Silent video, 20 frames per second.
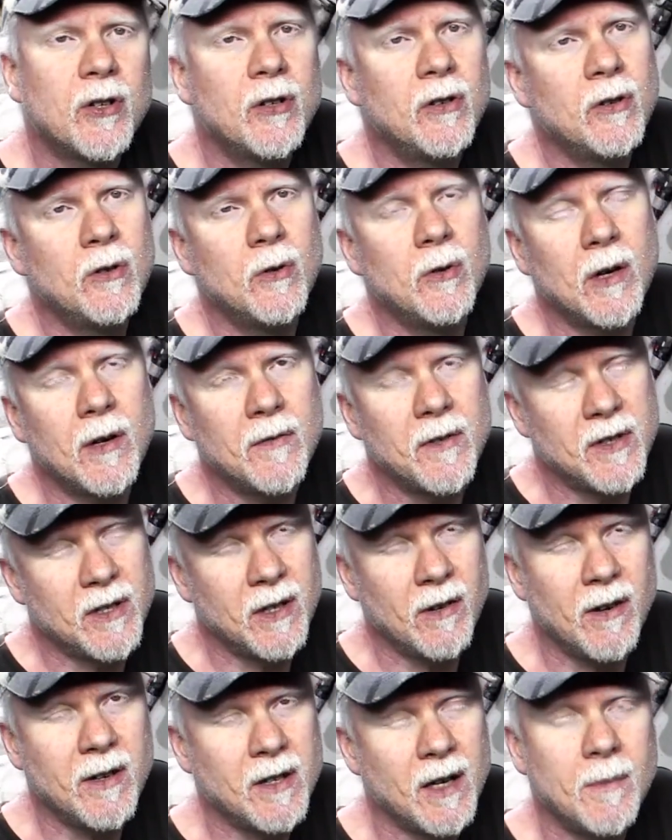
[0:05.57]
2 of a
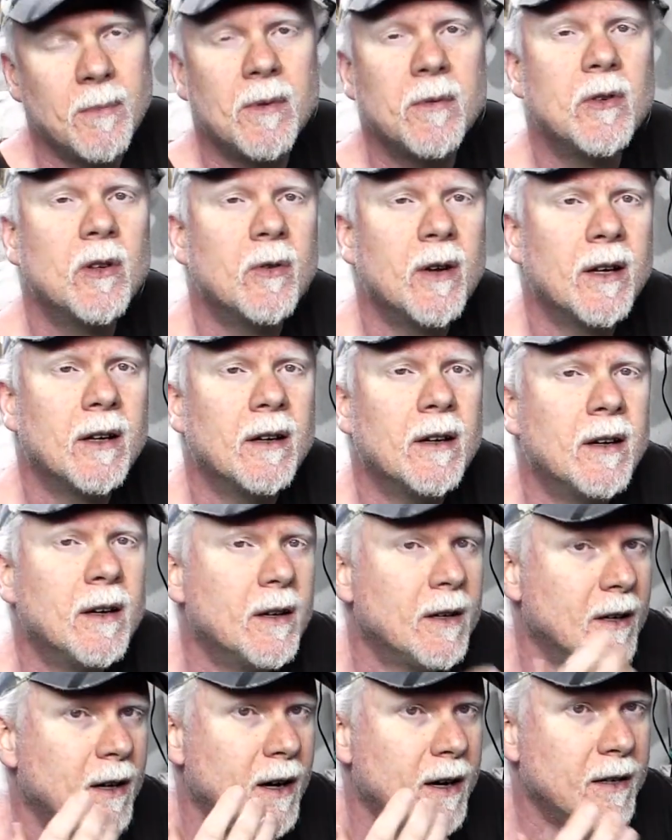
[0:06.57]
series I've been doing
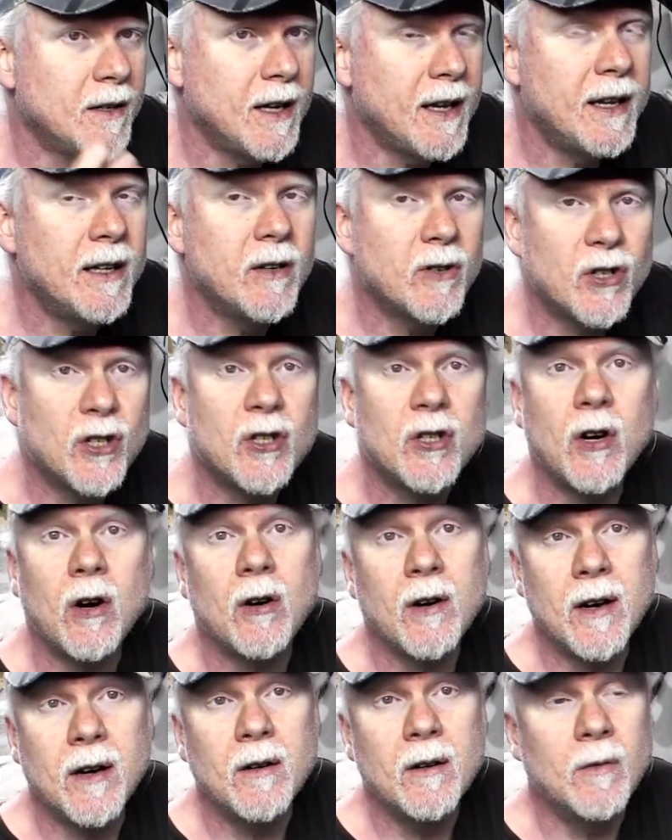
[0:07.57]
on getting you
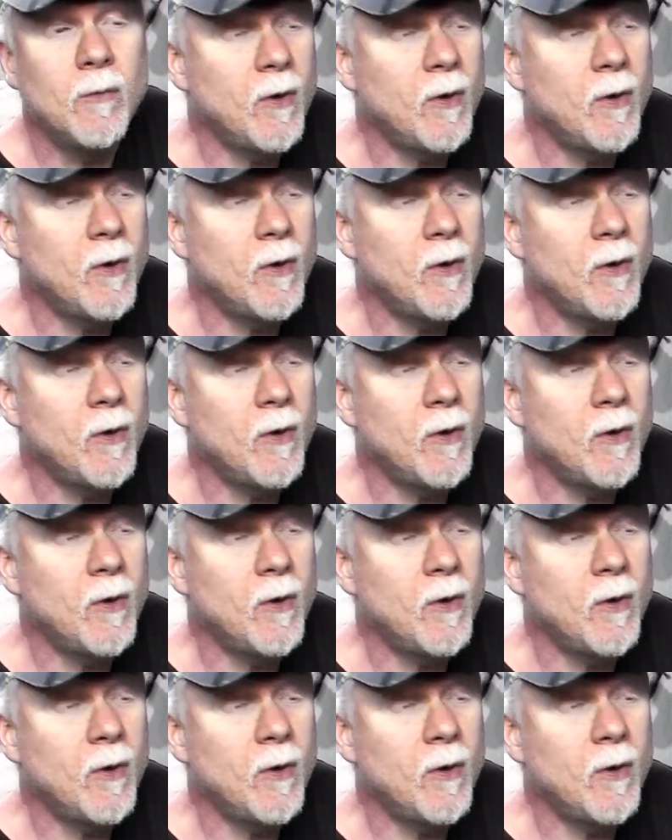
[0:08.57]
started